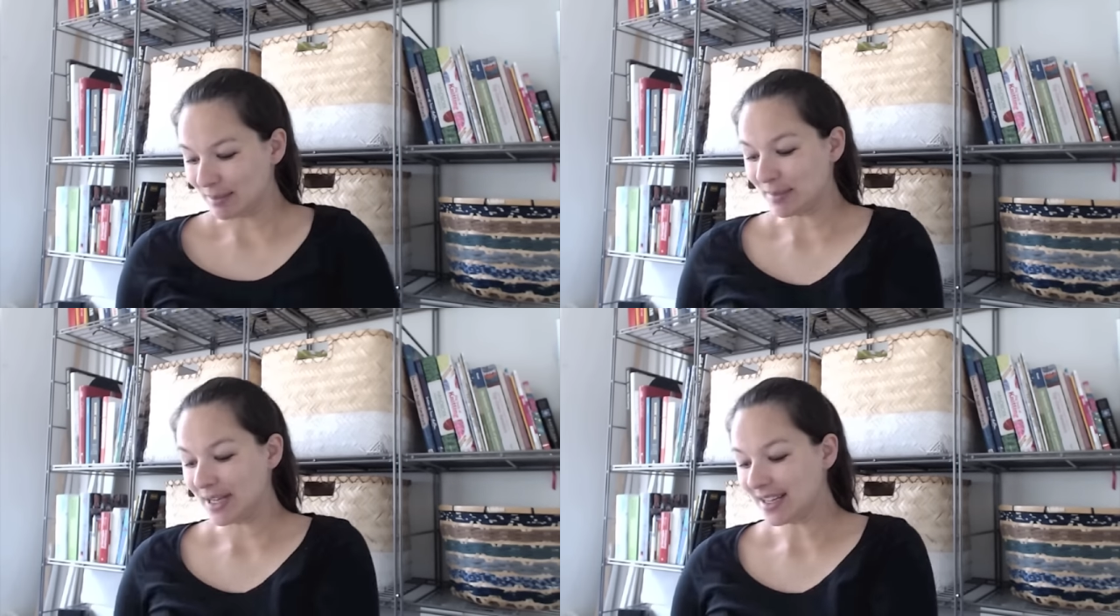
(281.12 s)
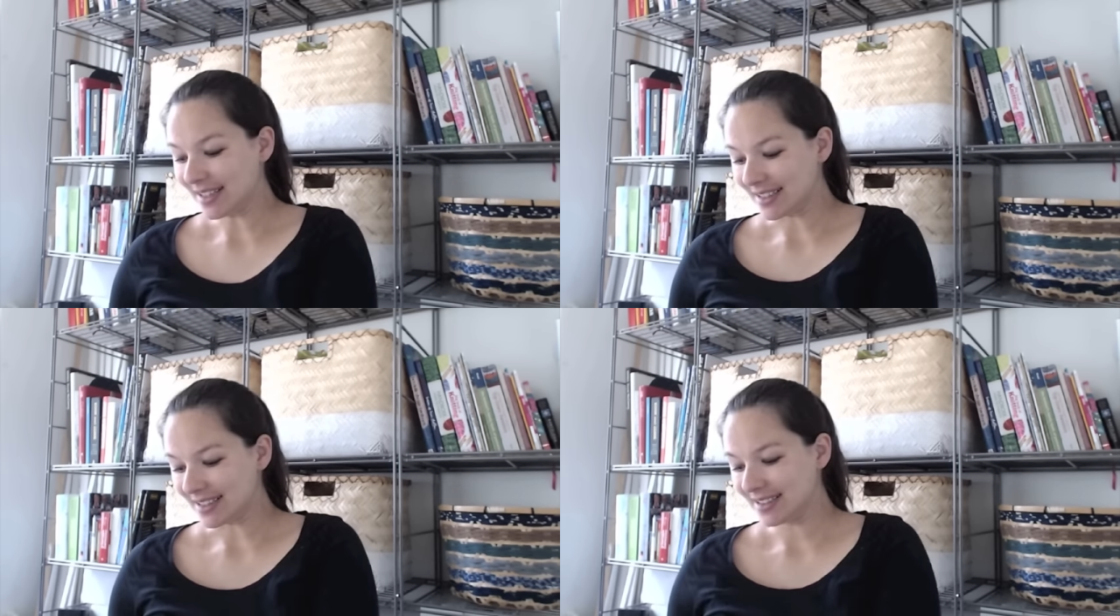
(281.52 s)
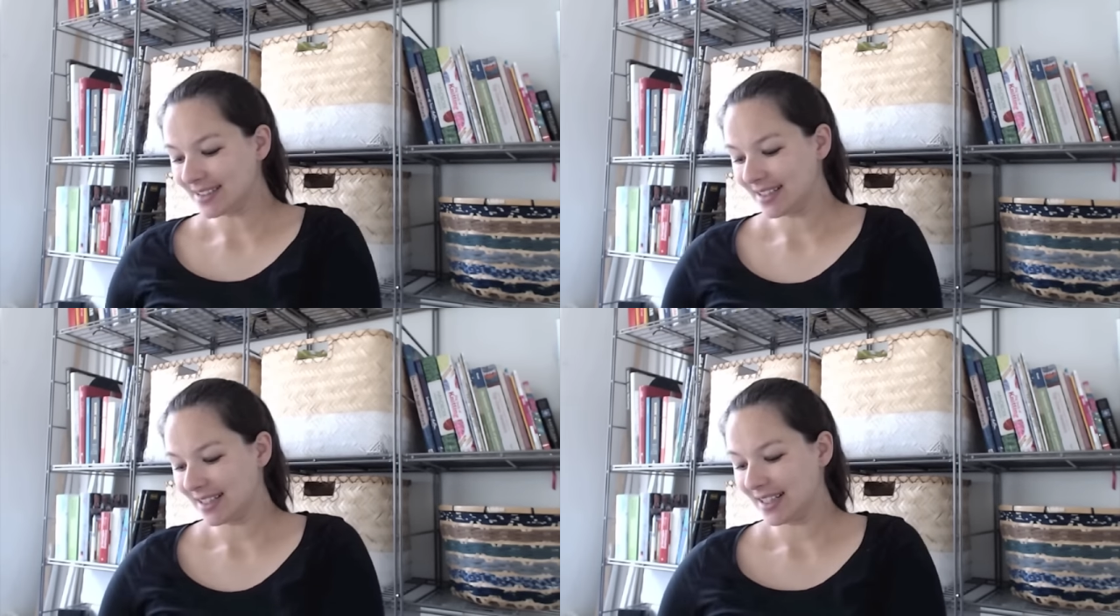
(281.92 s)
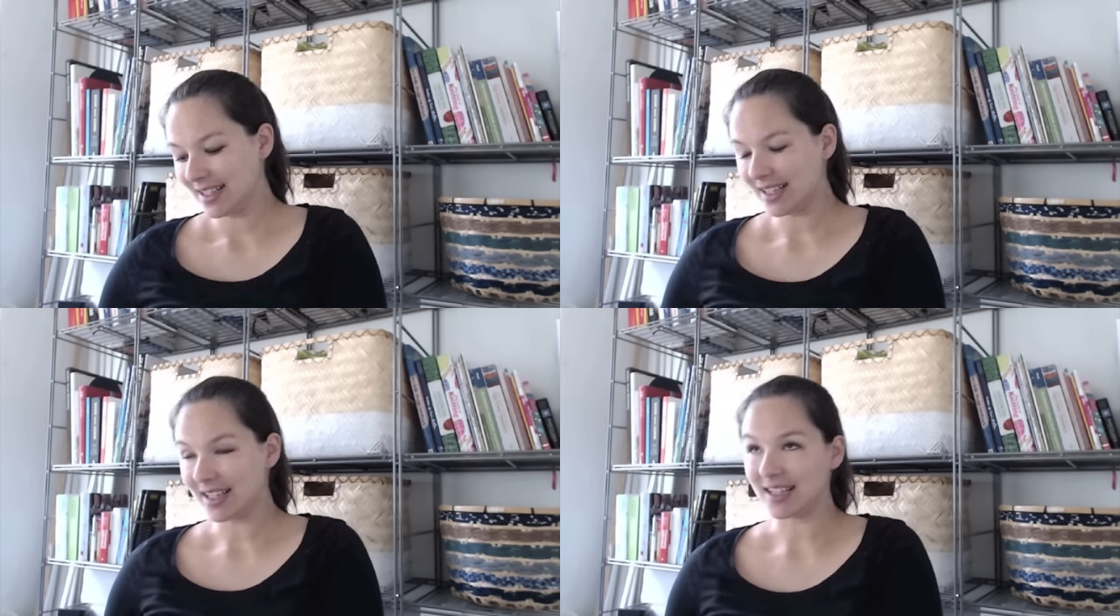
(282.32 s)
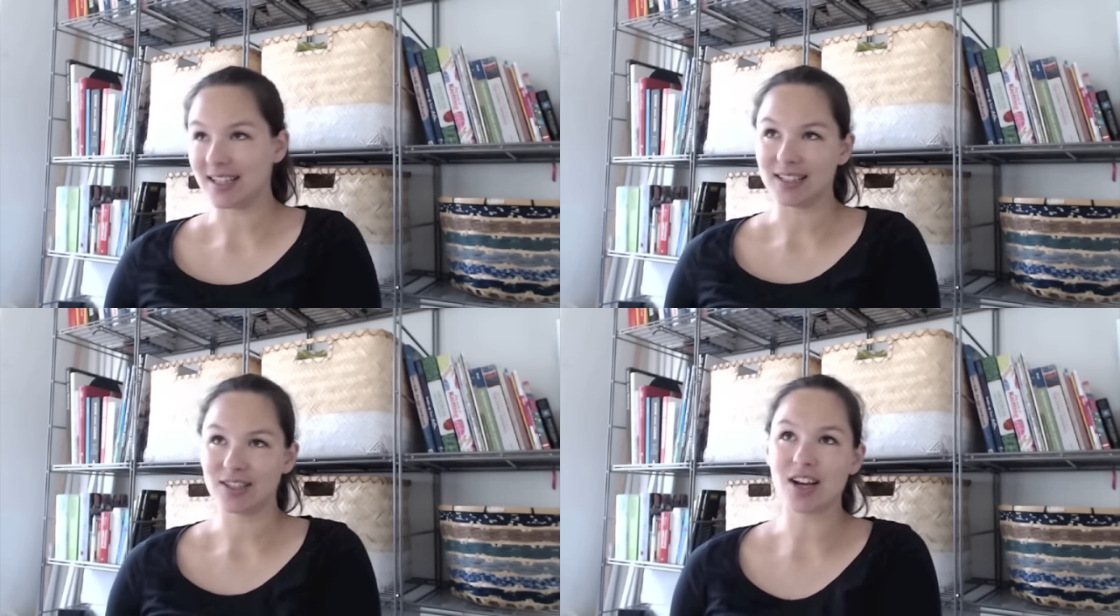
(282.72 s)
Because
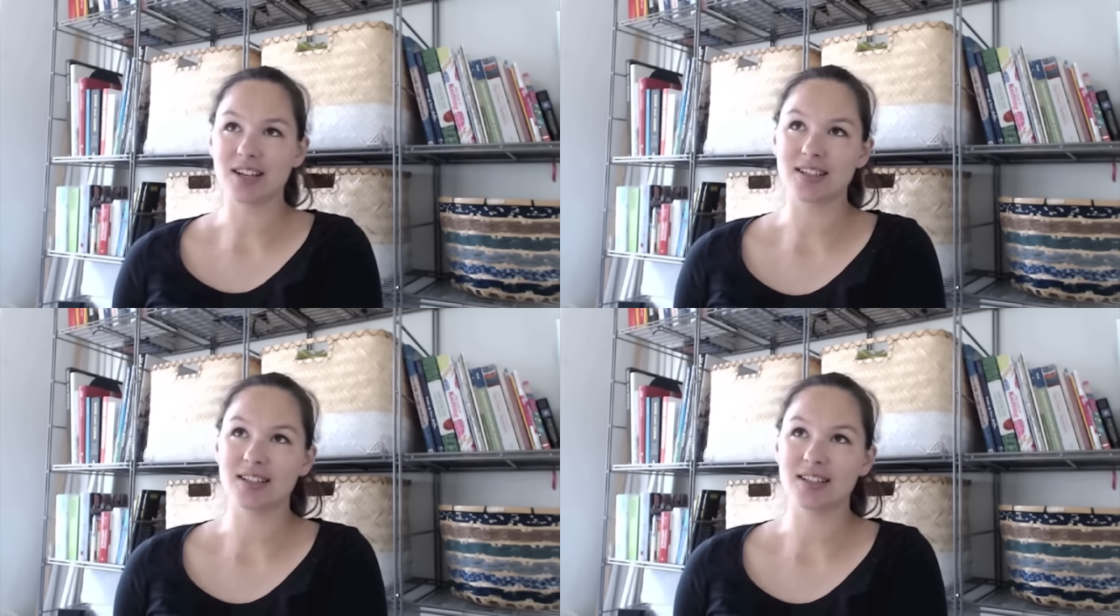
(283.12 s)
not